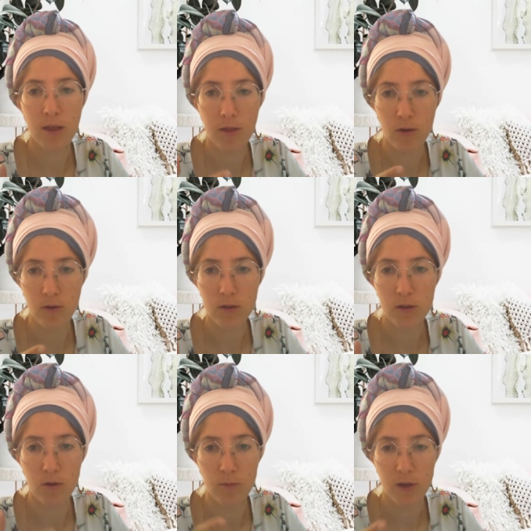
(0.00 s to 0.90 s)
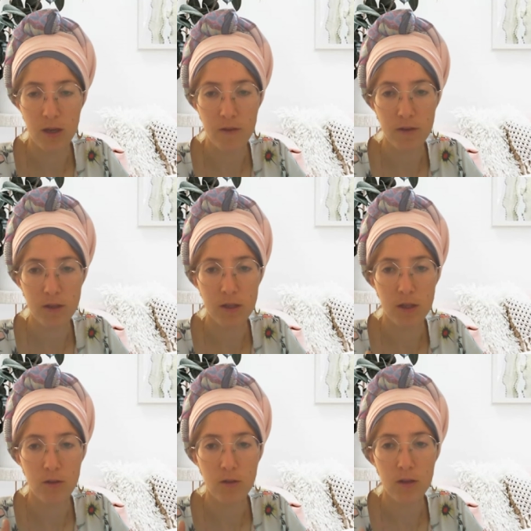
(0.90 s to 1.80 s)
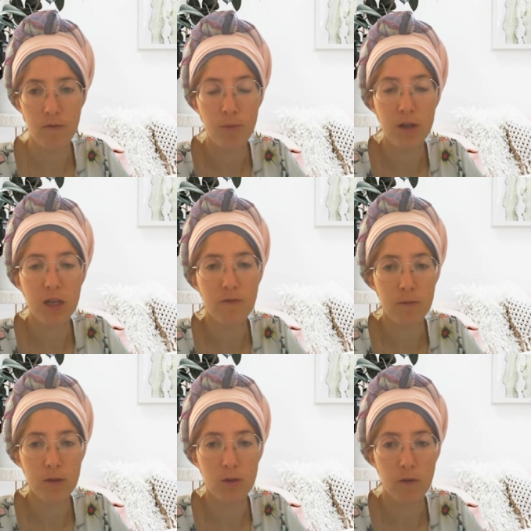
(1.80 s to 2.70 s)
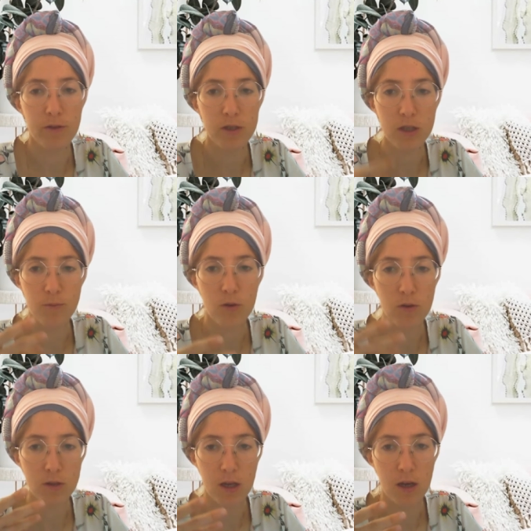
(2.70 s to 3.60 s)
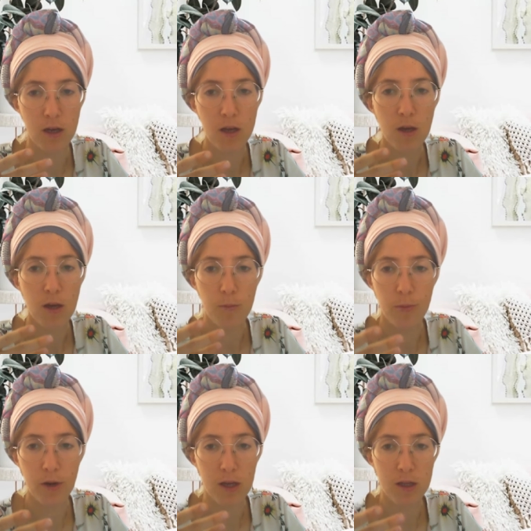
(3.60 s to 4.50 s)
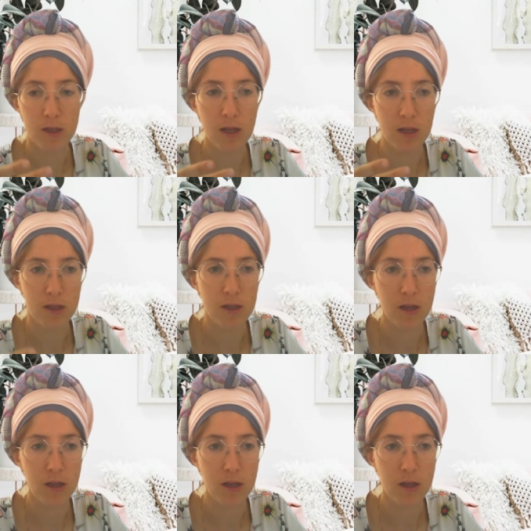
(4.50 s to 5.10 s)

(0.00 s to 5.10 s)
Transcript: thoughts or behaviors, they don't have place for itself. It's just because our brain is not,